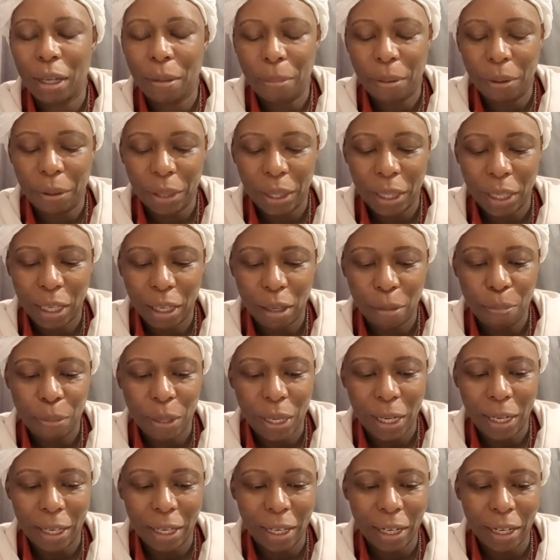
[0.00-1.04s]
about the
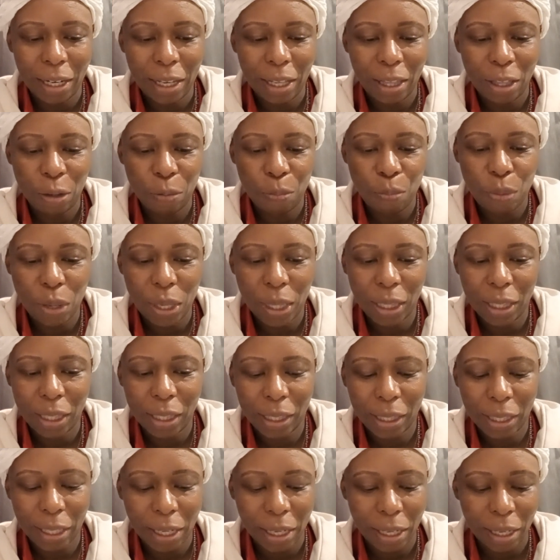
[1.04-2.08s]
chameleon and the
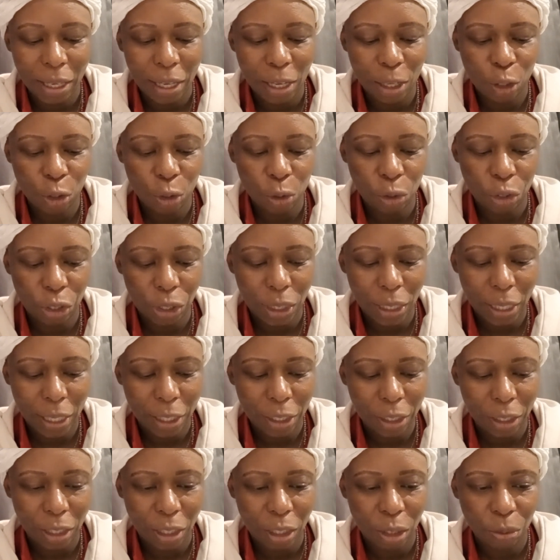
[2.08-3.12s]
myths and the
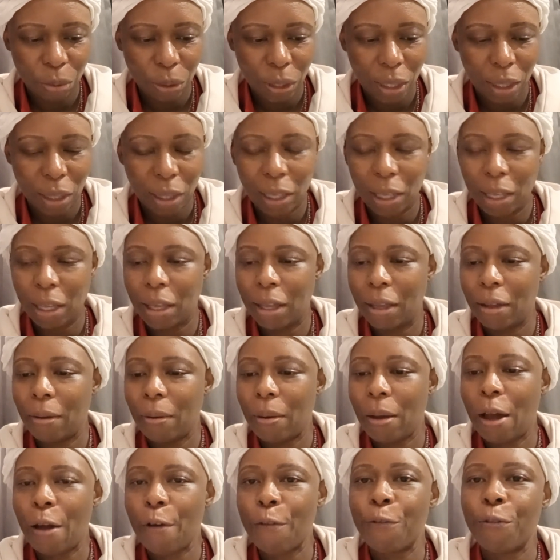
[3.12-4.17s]
associations with the
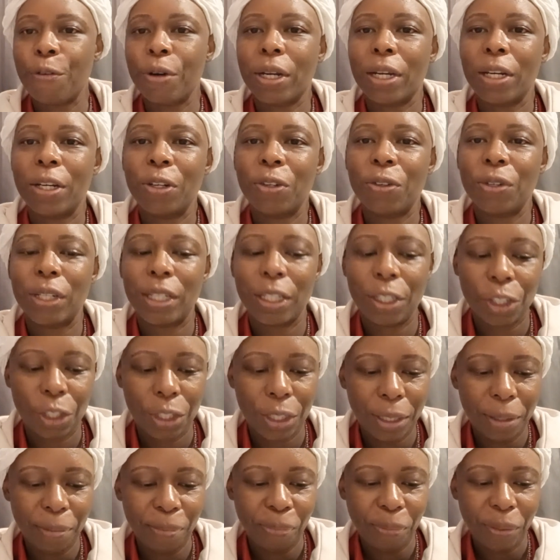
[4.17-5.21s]
African
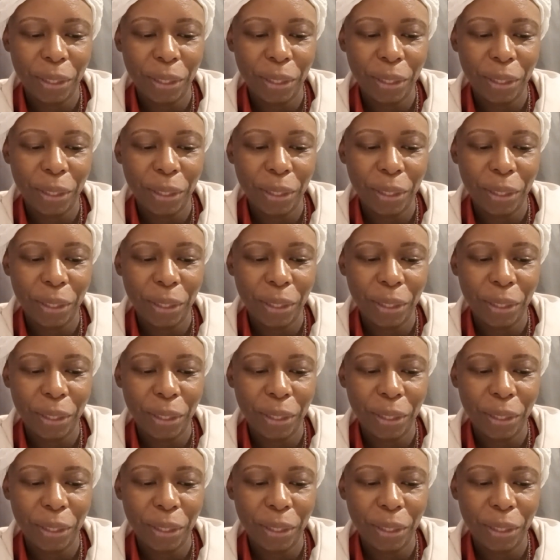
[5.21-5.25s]
tradition.